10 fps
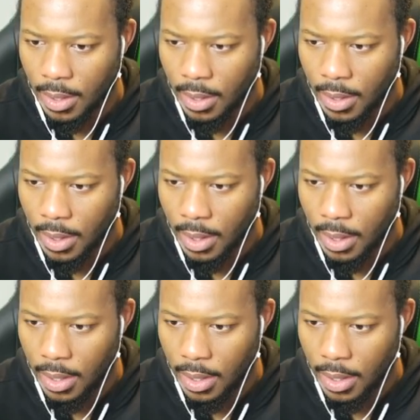Alright.
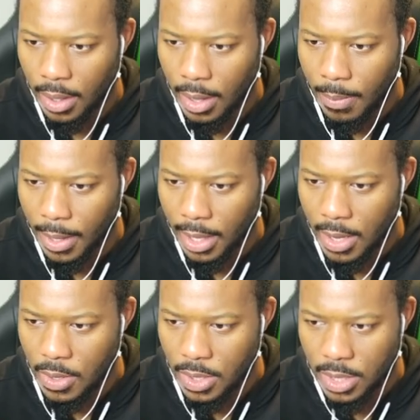Hey, buddy,
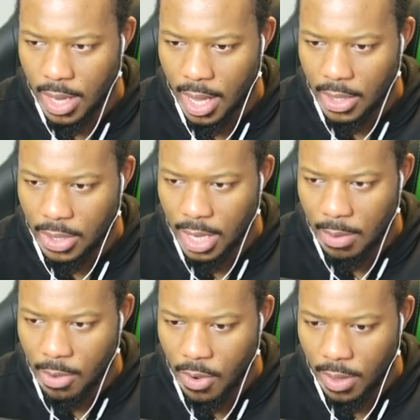you just, yeah, just
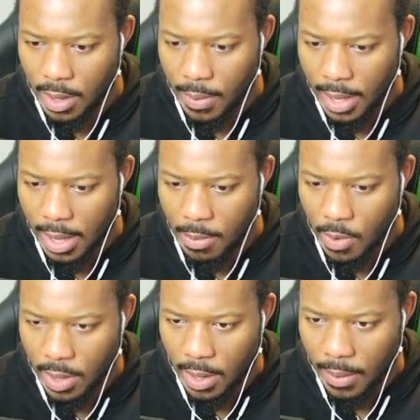keep going that way. Keep
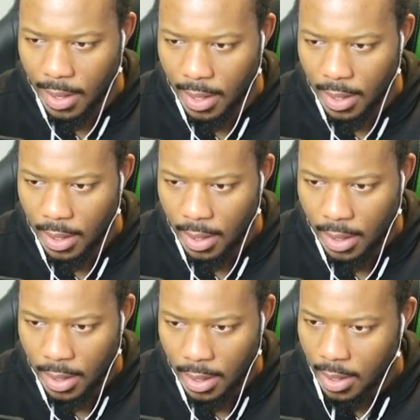going that way.
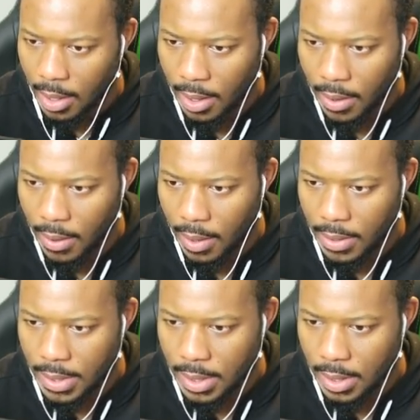
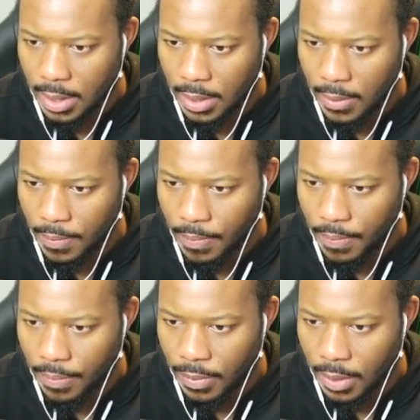Alright.
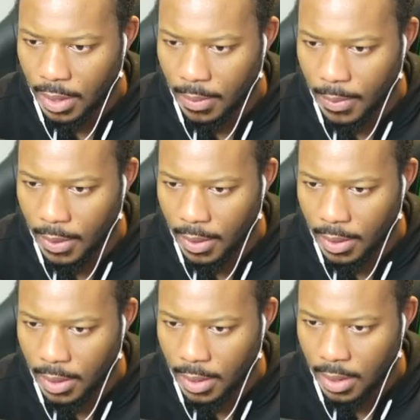Come
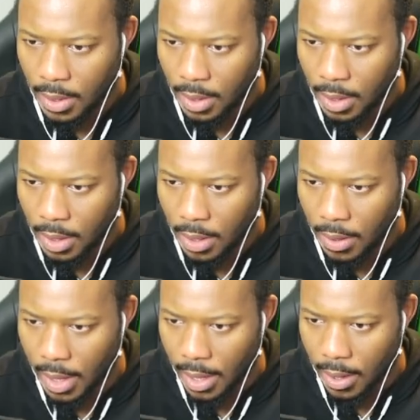on.
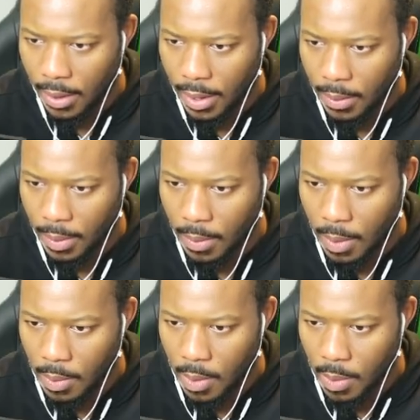Okay, alright. Whoa,
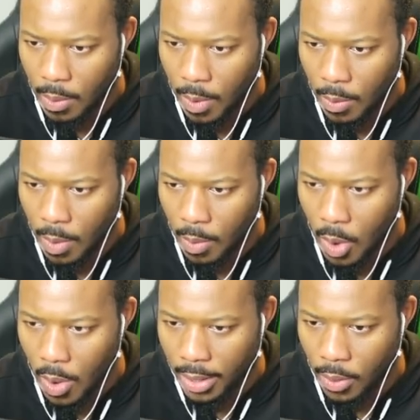whoa, whoa, whoa, whoa, whoa,
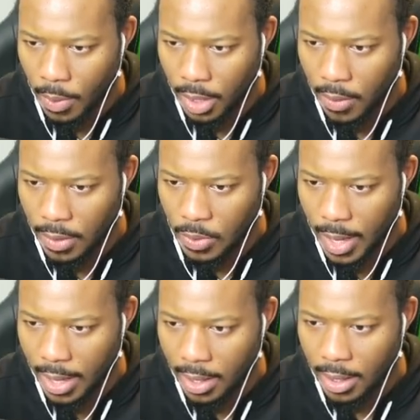whoa. I don't want to go this
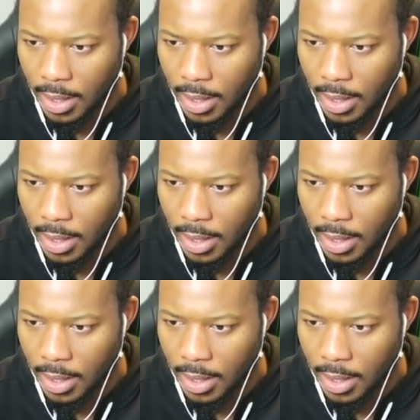way.